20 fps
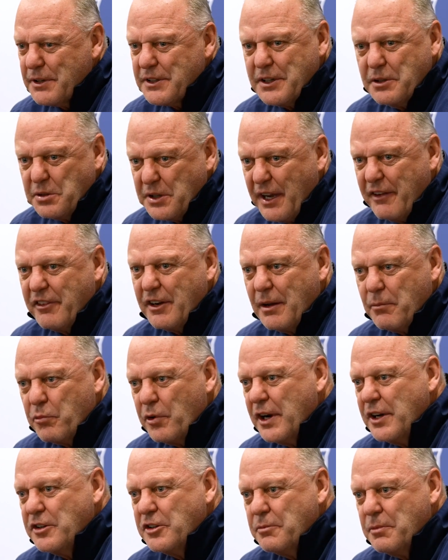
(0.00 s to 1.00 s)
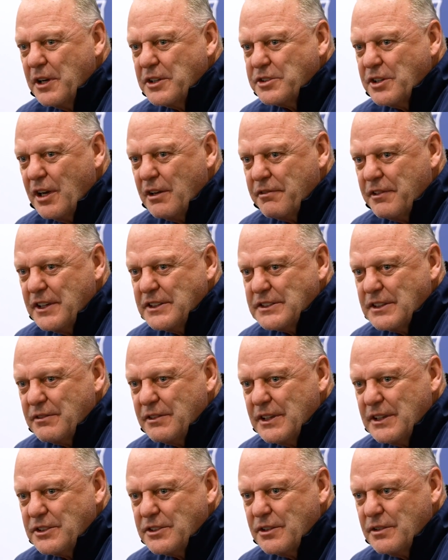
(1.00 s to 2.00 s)
but they were giving up way too much
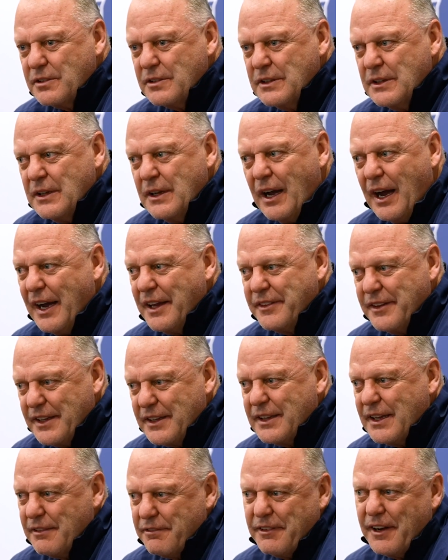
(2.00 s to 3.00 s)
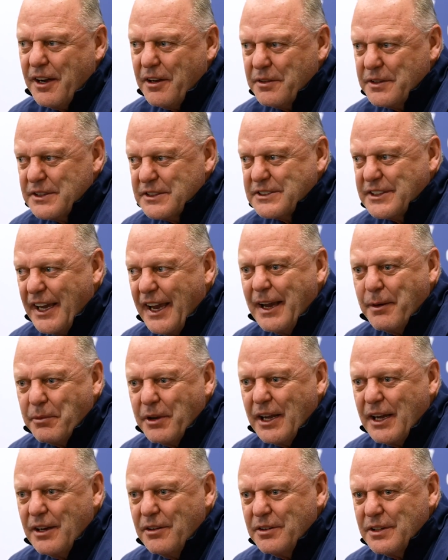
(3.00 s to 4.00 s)
offensively. So I think they found his game
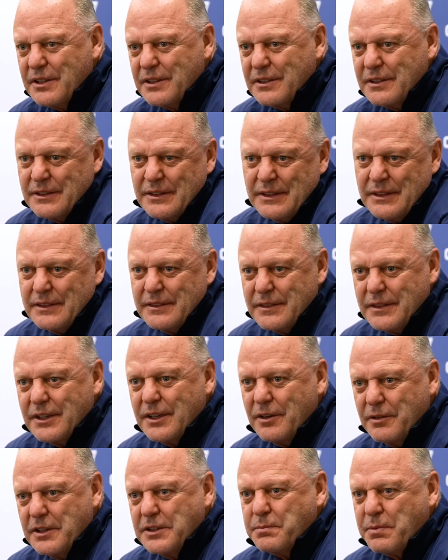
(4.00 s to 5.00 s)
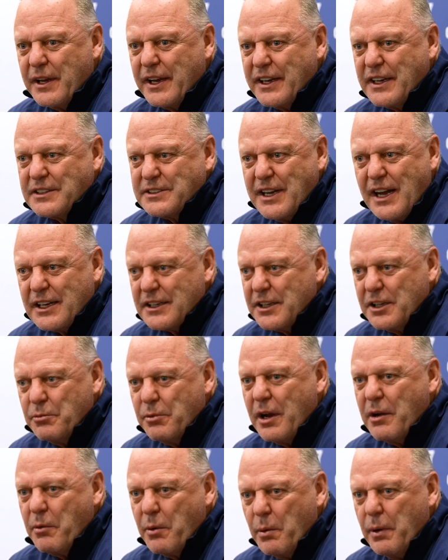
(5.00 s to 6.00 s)
now, and you know he's playing exactly the
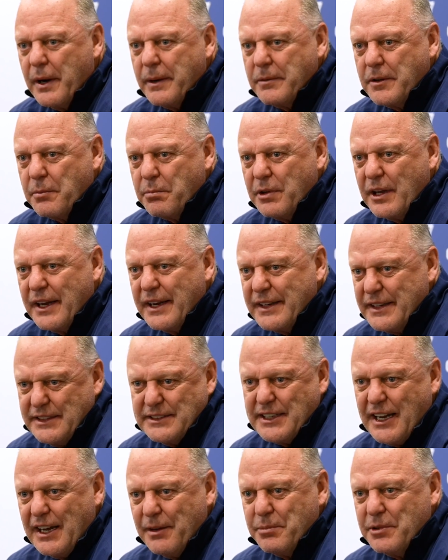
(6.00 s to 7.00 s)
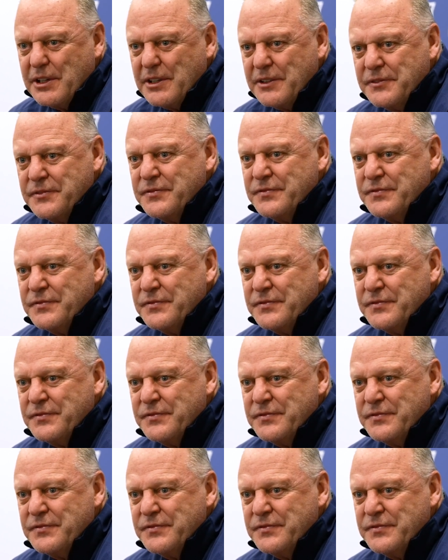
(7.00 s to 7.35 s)
way we want him to play, and he's happy.